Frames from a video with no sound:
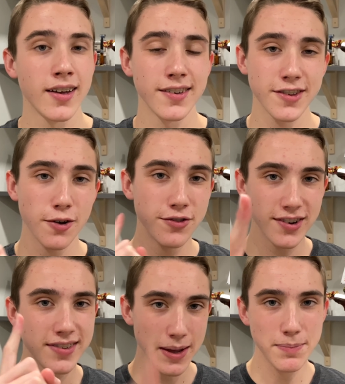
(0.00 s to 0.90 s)
So just
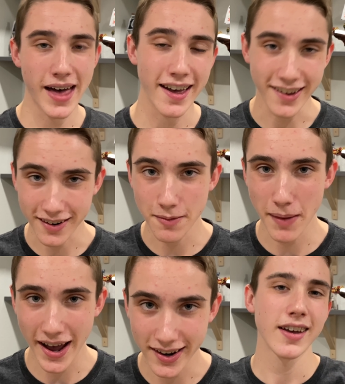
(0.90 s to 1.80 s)
keep that in
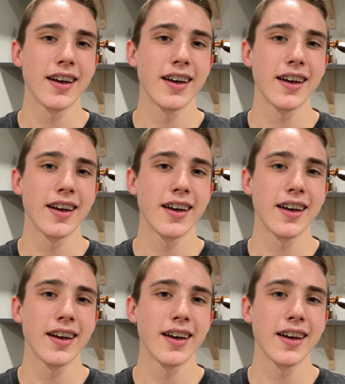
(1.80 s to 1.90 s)
mind.